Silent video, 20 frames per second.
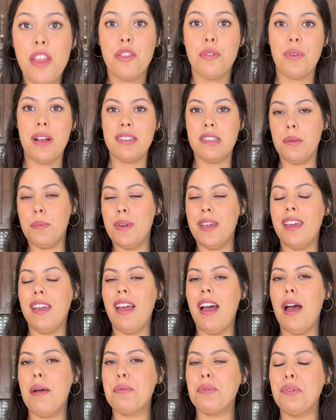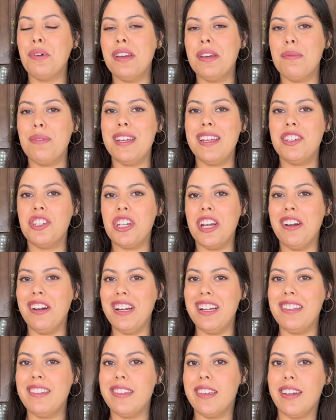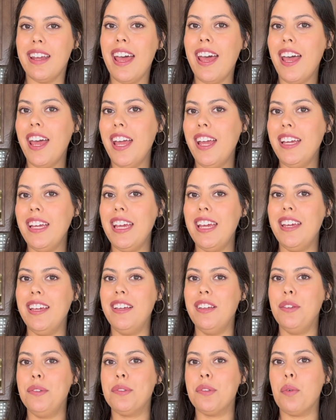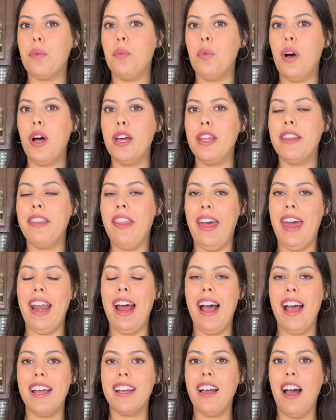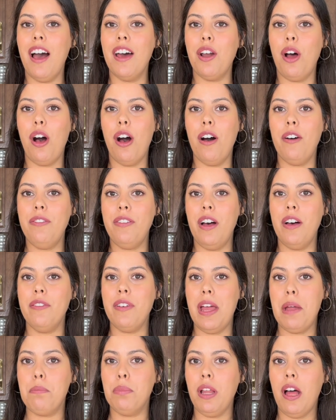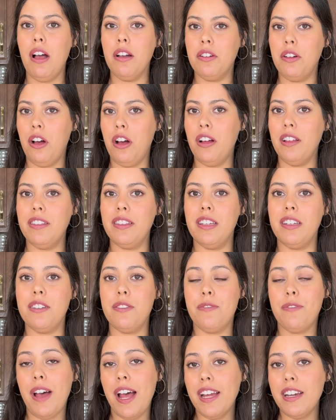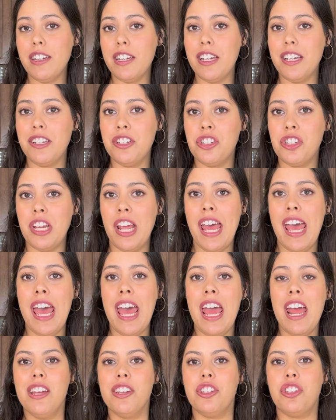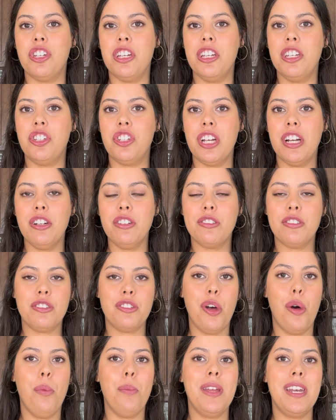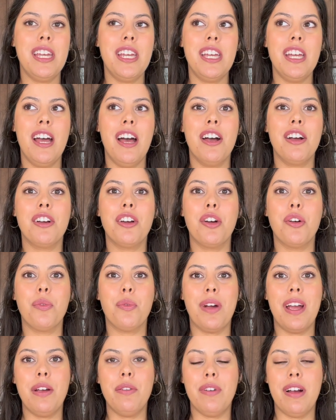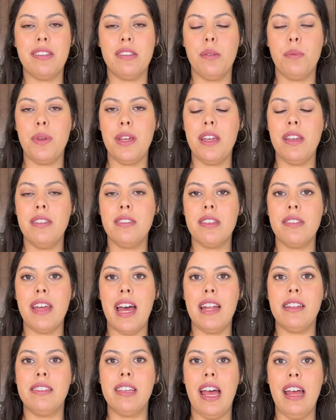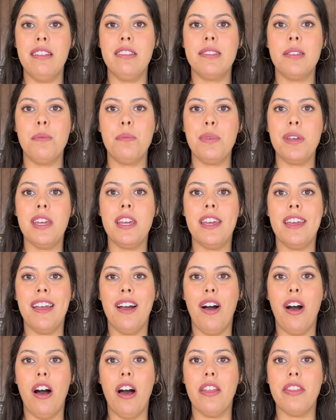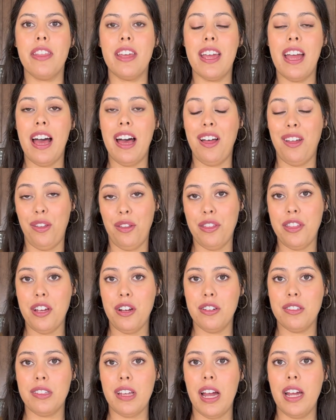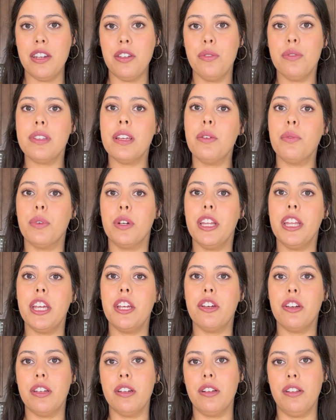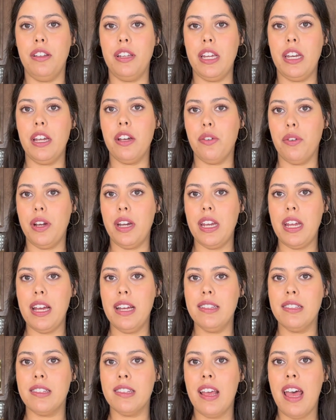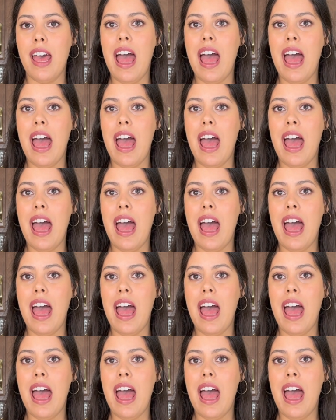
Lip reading: The recipe I'm going to be sharing today is one that I got off of a blog called The Defined Dish. She shares so many great recipes that tend to be on the healthier side using really good, clean ingredients.